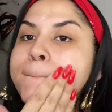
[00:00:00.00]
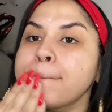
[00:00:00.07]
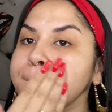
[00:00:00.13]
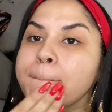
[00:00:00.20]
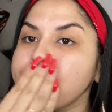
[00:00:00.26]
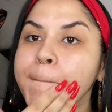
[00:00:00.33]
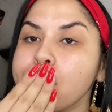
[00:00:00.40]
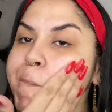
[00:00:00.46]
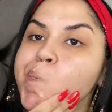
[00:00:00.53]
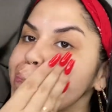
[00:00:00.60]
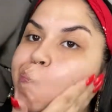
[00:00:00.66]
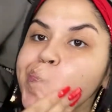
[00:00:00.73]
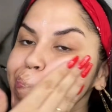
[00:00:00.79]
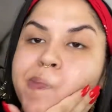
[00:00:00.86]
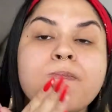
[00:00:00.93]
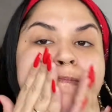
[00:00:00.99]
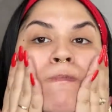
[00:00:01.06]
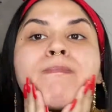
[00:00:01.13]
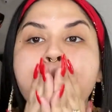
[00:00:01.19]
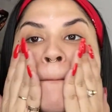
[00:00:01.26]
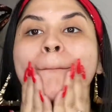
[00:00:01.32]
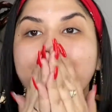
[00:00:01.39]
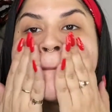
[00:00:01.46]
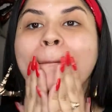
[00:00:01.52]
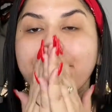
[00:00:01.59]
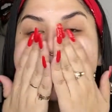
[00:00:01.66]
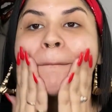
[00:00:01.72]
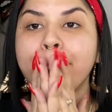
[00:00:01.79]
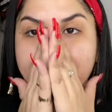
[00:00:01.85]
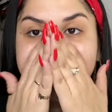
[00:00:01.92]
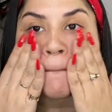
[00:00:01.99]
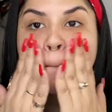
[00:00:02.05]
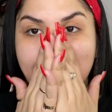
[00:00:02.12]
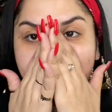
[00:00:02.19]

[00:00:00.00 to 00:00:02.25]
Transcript: and it's not going to overly hydrate the skin.